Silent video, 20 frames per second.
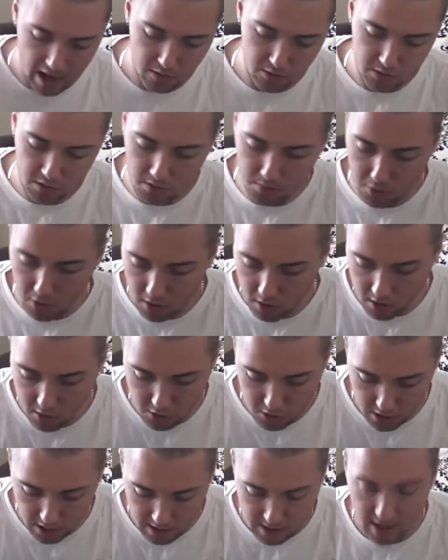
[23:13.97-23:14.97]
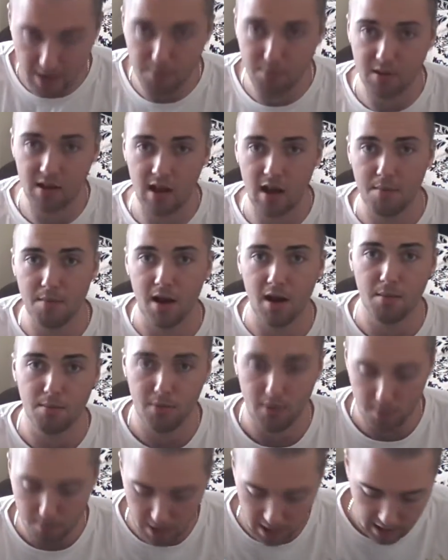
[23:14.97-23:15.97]
out, so I'm not going to attempt to get them out and
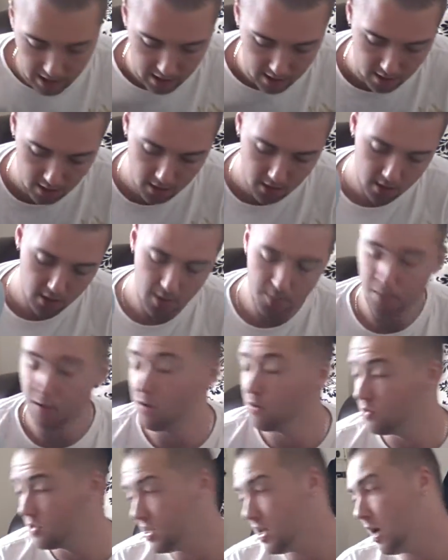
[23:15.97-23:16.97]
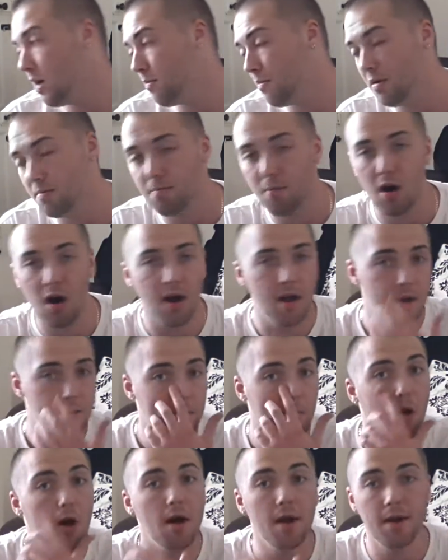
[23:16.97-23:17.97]
put them back in. But you'll see them in
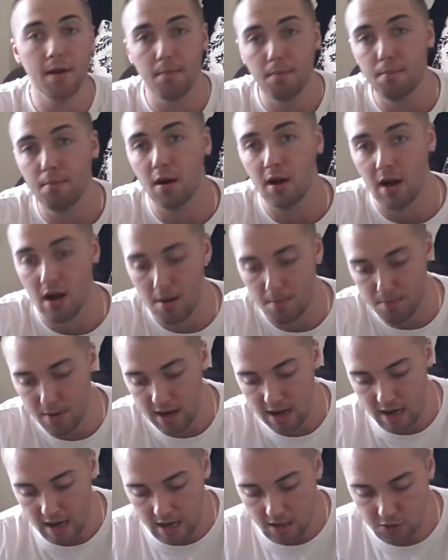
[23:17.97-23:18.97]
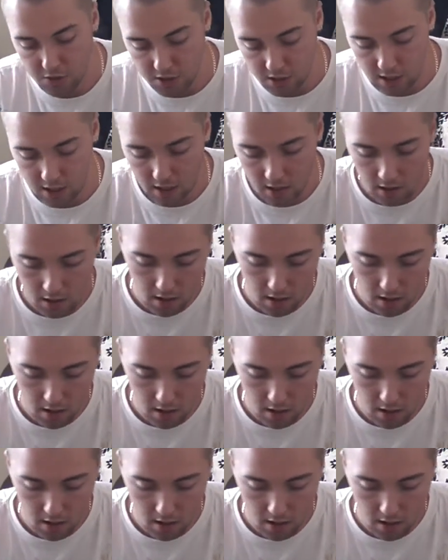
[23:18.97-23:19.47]
my bug out bag actually.